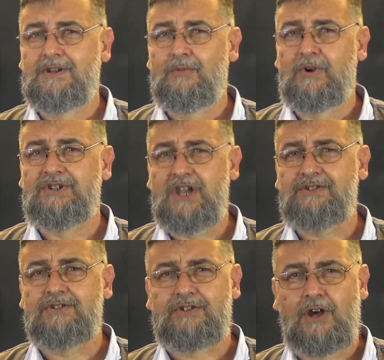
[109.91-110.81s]
When
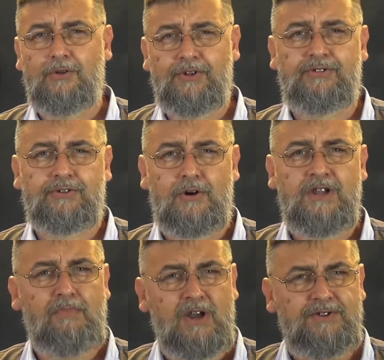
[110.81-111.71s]
Jesus told the story,
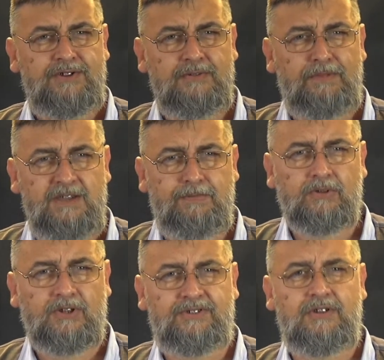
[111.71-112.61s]
most of the people
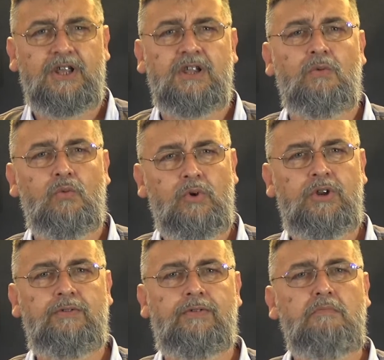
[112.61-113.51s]
listening would
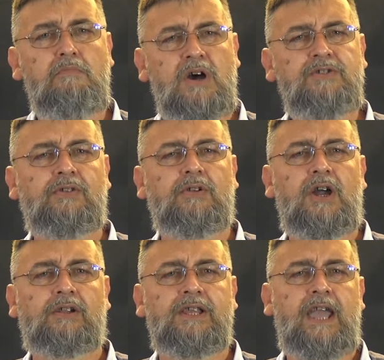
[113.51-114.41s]
have most
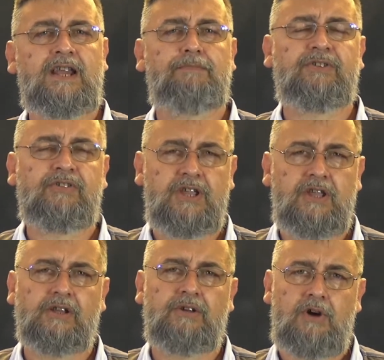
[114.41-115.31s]
likely had a
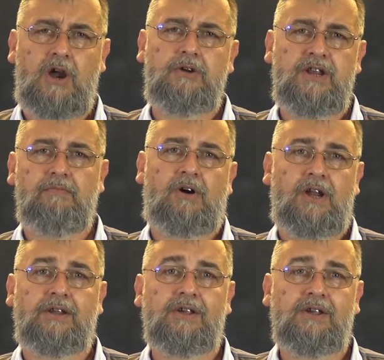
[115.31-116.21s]
particular road in mind.